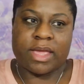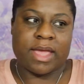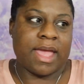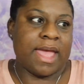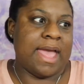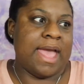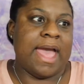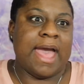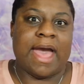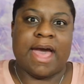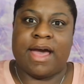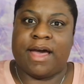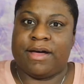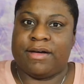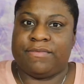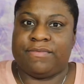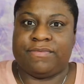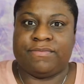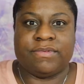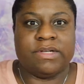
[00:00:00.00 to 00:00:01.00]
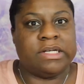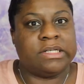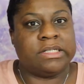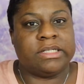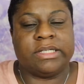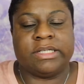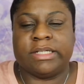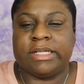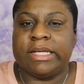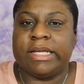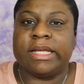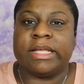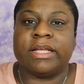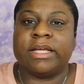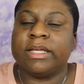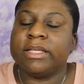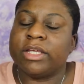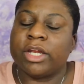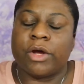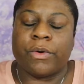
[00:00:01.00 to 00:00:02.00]
have a good,
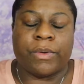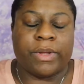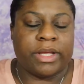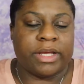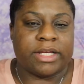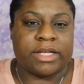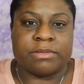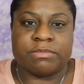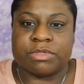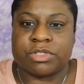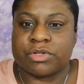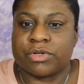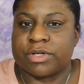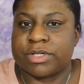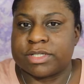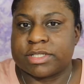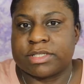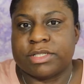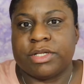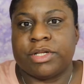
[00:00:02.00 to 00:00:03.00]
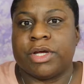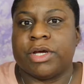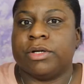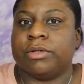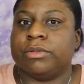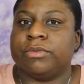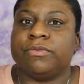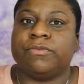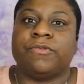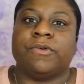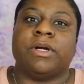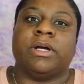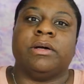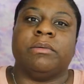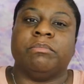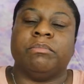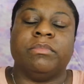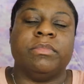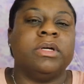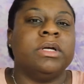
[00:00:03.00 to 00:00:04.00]
income source,
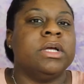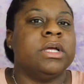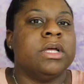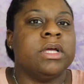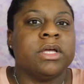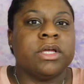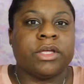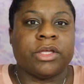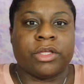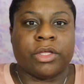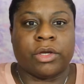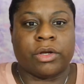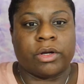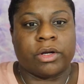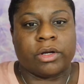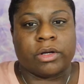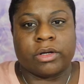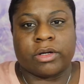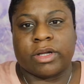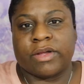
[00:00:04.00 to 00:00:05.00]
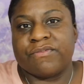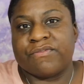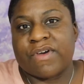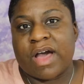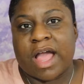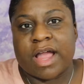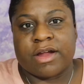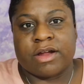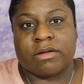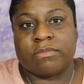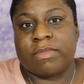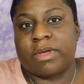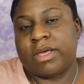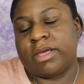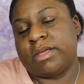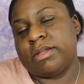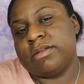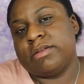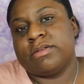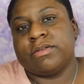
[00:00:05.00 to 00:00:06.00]
from your
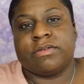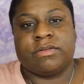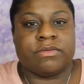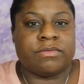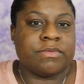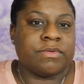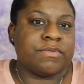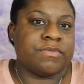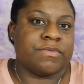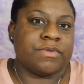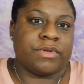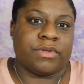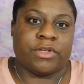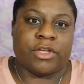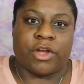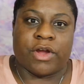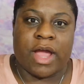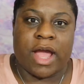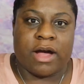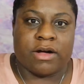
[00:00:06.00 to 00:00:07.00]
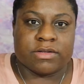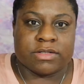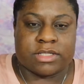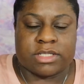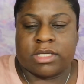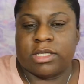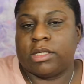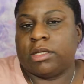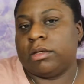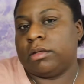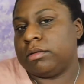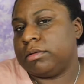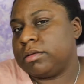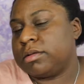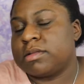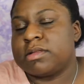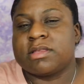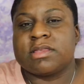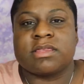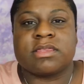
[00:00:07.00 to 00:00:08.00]
environment, your
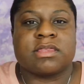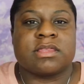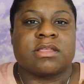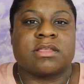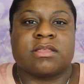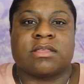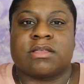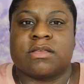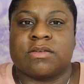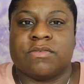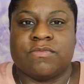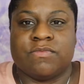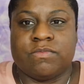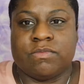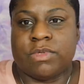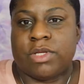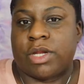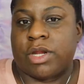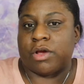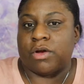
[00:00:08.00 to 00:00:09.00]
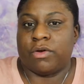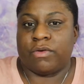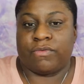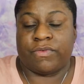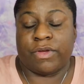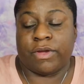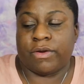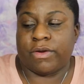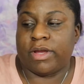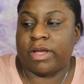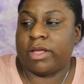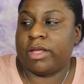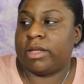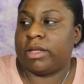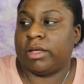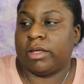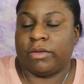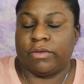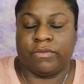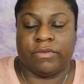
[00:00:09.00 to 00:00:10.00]
housing, if you're in
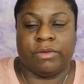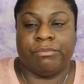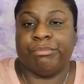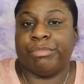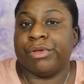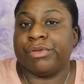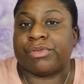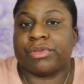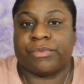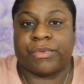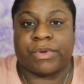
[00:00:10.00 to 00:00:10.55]
a abusive